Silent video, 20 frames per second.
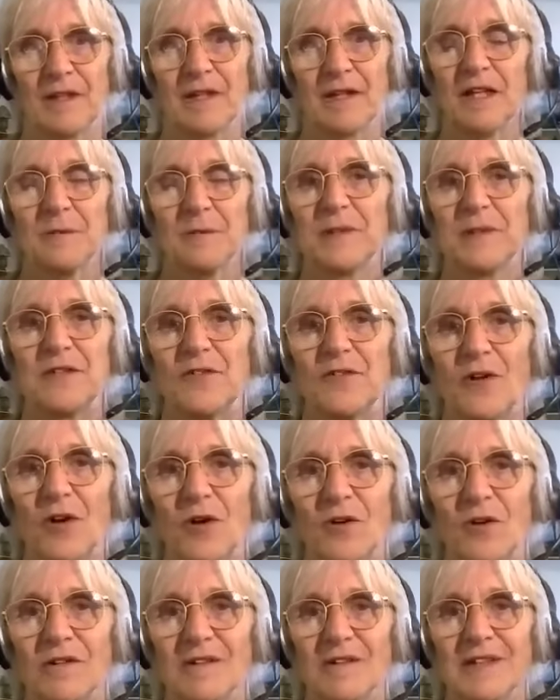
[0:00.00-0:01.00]
Can't be
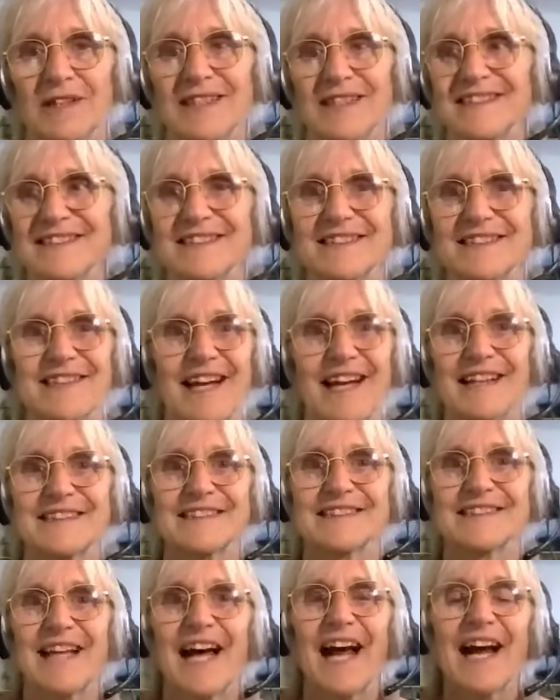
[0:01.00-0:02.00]
wrong. It's
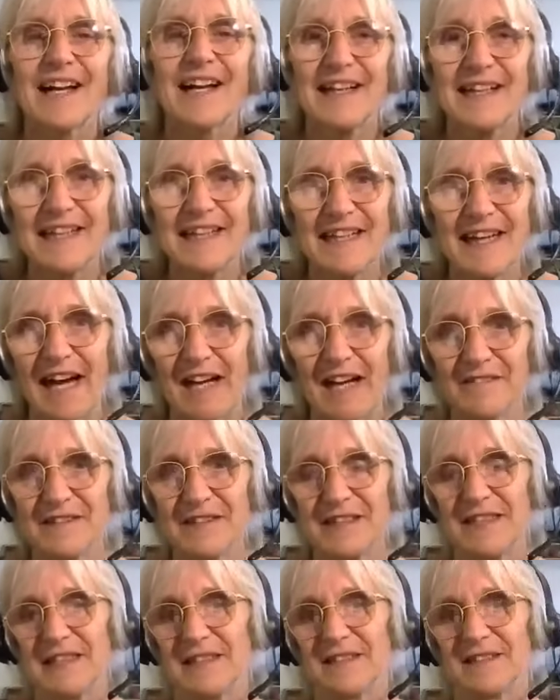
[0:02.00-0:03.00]
exactly how
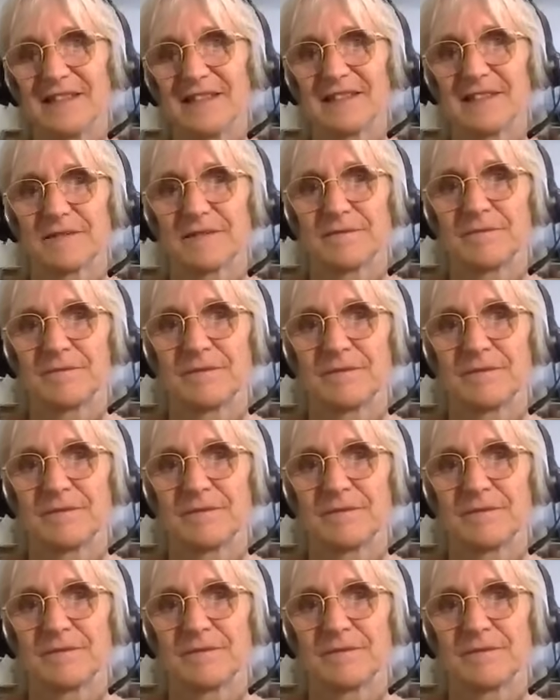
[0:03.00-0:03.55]
it is.